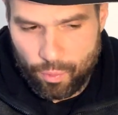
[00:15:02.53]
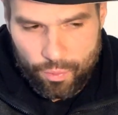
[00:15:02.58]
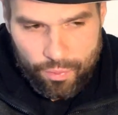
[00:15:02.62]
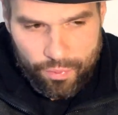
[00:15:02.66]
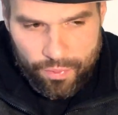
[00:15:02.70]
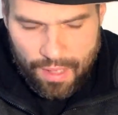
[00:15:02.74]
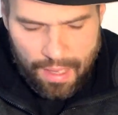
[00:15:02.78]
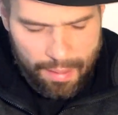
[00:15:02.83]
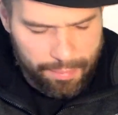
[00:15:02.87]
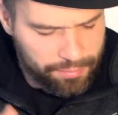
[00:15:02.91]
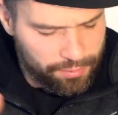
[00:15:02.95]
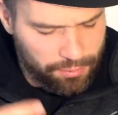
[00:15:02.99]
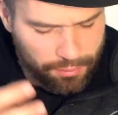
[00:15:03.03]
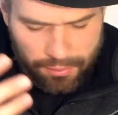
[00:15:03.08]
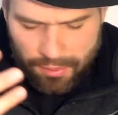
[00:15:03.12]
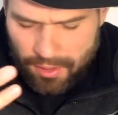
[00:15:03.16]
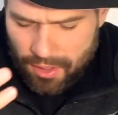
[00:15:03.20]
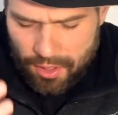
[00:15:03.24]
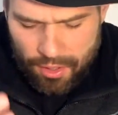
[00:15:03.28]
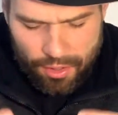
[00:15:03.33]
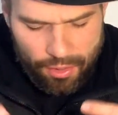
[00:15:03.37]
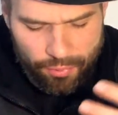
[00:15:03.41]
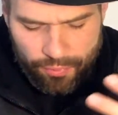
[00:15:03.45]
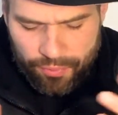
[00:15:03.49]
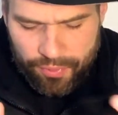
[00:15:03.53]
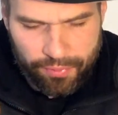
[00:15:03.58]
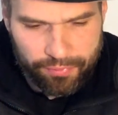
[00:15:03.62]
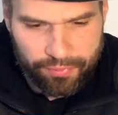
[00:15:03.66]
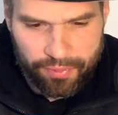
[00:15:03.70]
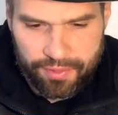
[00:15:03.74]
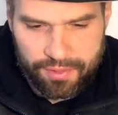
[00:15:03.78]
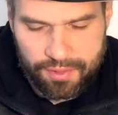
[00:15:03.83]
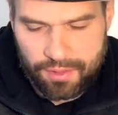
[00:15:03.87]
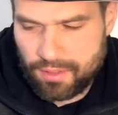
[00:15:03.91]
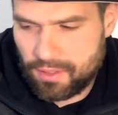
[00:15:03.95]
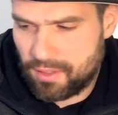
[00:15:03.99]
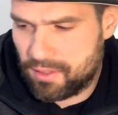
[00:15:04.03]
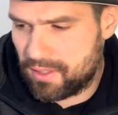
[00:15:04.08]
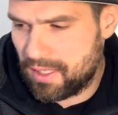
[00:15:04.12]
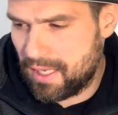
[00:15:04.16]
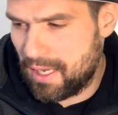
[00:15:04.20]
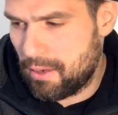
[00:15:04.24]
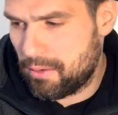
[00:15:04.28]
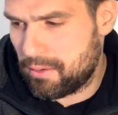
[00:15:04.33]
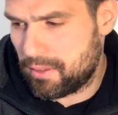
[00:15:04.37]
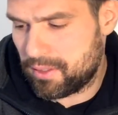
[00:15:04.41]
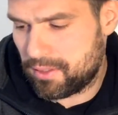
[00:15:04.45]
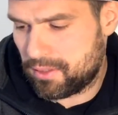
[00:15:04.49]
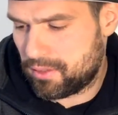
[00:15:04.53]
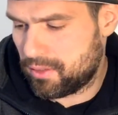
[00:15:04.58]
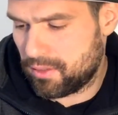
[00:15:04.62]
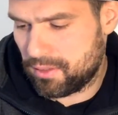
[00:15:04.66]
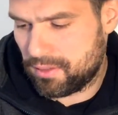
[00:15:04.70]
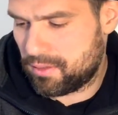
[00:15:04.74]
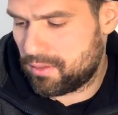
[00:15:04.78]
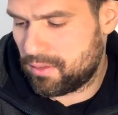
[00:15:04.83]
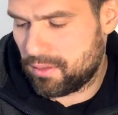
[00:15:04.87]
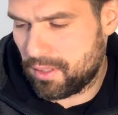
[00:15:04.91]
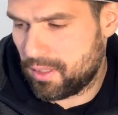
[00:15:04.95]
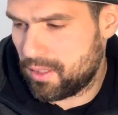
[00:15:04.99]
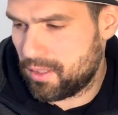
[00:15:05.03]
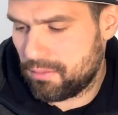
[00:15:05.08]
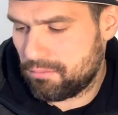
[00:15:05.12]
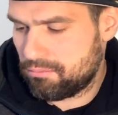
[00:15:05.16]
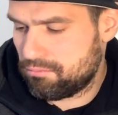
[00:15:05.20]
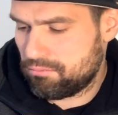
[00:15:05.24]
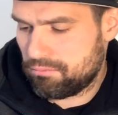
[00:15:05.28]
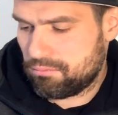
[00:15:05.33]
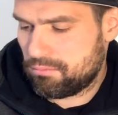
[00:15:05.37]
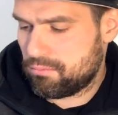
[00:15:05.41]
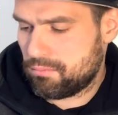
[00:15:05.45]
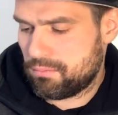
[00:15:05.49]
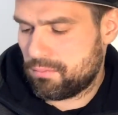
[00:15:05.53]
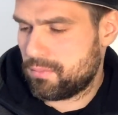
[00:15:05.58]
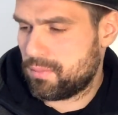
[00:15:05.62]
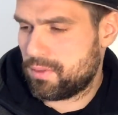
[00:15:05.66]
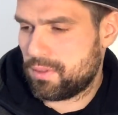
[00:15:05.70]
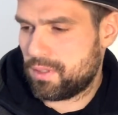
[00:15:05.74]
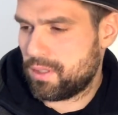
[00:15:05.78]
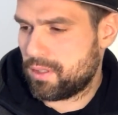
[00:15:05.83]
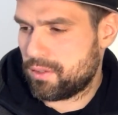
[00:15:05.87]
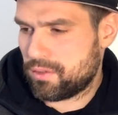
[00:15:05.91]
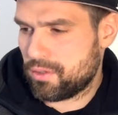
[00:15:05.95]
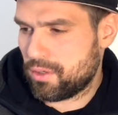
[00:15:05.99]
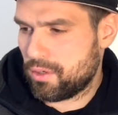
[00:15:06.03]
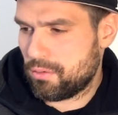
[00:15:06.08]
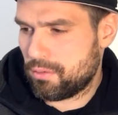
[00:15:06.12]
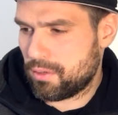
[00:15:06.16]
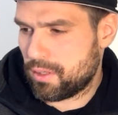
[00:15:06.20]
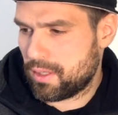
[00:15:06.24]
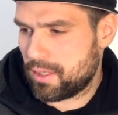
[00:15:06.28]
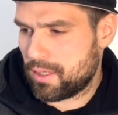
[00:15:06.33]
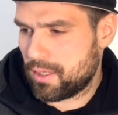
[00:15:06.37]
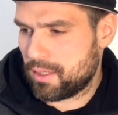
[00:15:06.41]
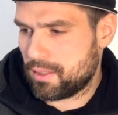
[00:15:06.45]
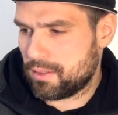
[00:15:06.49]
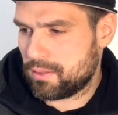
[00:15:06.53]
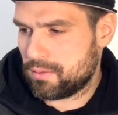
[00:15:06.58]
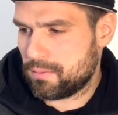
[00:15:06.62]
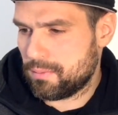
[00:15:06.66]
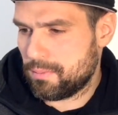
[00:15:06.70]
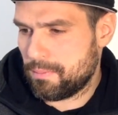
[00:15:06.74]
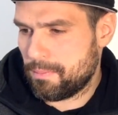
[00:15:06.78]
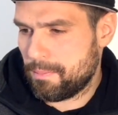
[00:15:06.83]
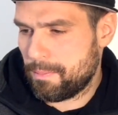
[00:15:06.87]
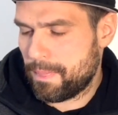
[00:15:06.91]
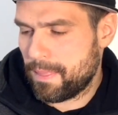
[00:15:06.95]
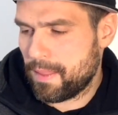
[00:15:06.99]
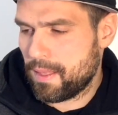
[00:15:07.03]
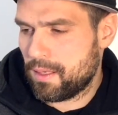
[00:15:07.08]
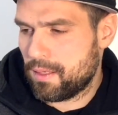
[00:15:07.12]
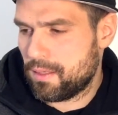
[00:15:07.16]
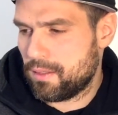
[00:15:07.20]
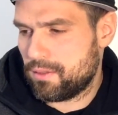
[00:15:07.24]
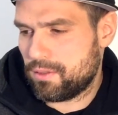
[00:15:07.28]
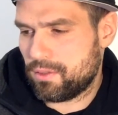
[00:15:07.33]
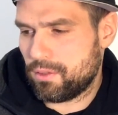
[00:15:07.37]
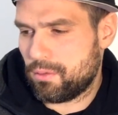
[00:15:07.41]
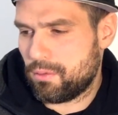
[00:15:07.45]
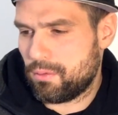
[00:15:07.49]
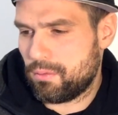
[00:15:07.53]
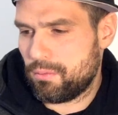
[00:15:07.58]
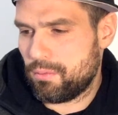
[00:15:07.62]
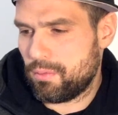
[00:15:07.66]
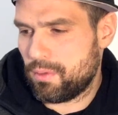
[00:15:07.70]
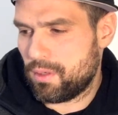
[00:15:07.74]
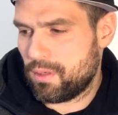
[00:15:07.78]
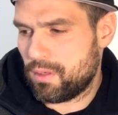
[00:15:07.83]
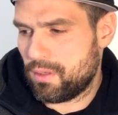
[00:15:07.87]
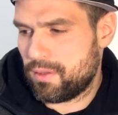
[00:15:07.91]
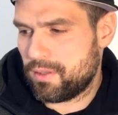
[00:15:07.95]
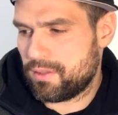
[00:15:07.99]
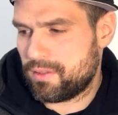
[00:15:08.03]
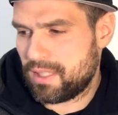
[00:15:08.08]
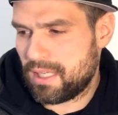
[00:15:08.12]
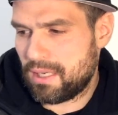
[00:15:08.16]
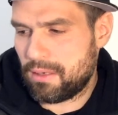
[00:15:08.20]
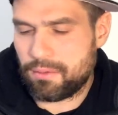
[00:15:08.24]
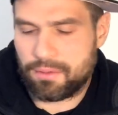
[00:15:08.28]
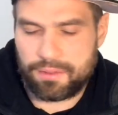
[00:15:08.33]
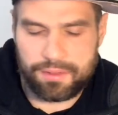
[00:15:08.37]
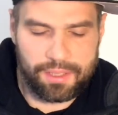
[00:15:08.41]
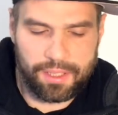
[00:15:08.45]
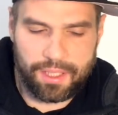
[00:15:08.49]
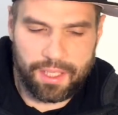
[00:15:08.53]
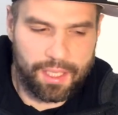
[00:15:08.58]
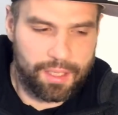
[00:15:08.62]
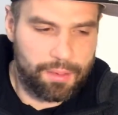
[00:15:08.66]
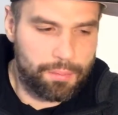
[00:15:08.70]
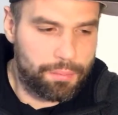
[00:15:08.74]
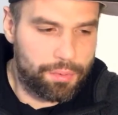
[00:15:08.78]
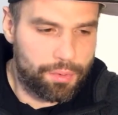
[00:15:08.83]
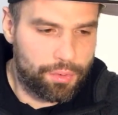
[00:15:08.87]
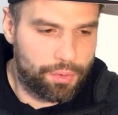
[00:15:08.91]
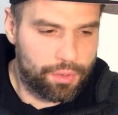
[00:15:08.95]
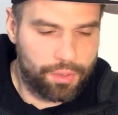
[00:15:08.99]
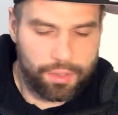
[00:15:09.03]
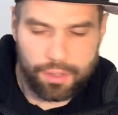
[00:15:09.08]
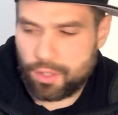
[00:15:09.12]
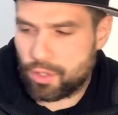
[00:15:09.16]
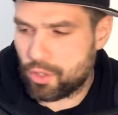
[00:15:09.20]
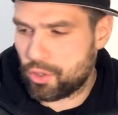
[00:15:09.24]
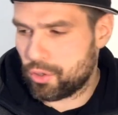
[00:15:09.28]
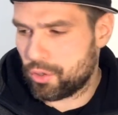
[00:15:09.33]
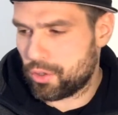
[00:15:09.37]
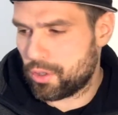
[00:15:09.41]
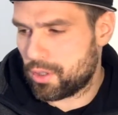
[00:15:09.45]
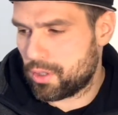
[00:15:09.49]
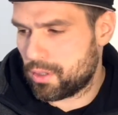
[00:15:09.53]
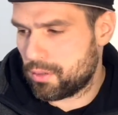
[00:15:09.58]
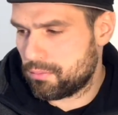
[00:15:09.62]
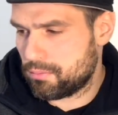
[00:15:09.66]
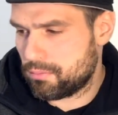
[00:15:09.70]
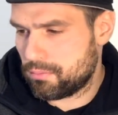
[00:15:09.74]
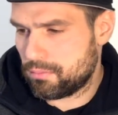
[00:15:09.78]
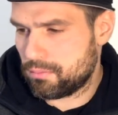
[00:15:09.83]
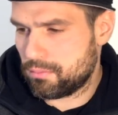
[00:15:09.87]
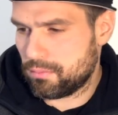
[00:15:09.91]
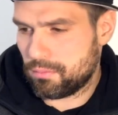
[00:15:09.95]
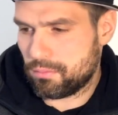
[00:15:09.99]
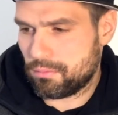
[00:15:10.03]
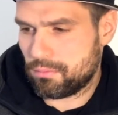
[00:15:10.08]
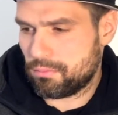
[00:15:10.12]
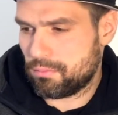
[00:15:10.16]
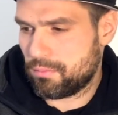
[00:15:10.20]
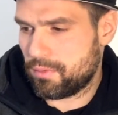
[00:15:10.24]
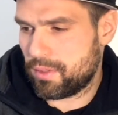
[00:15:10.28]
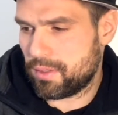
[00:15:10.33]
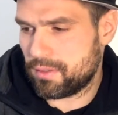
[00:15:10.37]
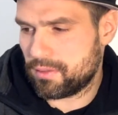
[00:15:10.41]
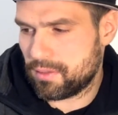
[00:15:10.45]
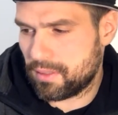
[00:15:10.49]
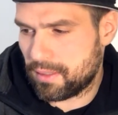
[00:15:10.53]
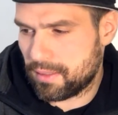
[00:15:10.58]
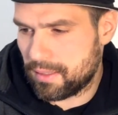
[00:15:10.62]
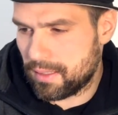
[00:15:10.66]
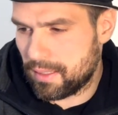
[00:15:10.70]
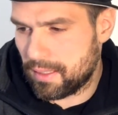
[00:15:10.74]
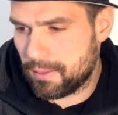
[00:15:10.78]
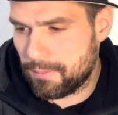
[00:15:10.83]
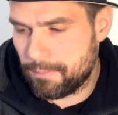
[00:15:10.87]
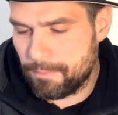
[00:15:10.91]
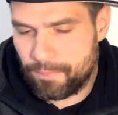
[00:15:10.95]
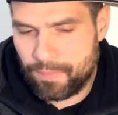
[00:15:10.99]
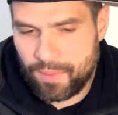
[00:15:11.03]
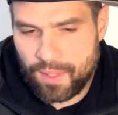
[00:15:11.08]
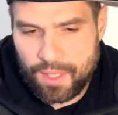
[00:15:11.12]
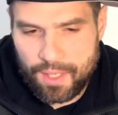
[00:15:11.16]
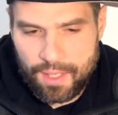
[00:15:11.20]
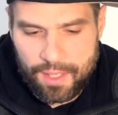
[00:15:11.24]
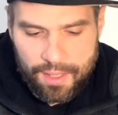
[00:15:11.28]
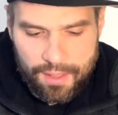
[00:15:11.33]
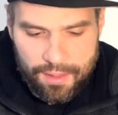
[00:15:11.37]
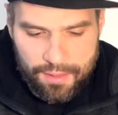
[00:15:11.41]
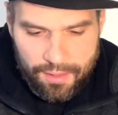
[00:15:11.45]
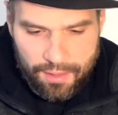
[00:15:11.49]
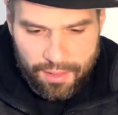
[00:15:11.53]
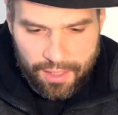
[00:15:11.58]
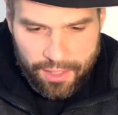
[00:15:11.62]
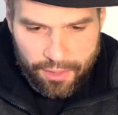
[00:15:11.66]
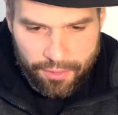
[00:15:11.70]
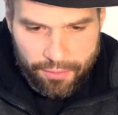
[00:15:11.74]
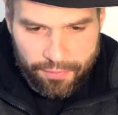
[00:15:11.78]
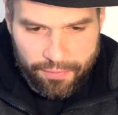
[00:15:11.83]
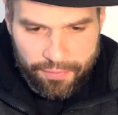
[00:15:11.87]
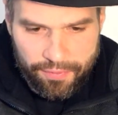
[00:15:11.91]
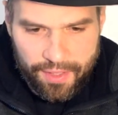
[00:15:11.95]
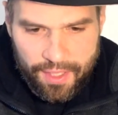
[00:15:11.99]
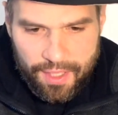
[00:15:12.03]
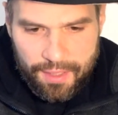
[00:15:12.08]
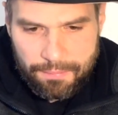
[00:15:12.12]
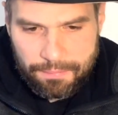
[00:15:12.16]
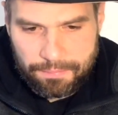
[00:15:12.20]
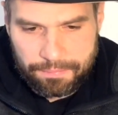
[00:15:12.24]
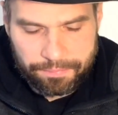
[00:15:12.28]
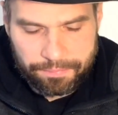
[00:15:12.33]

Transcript: absolutely no difference in the sound. It's just a sick joke, I guess. So the sound is again book, cook, things like that. The letter V,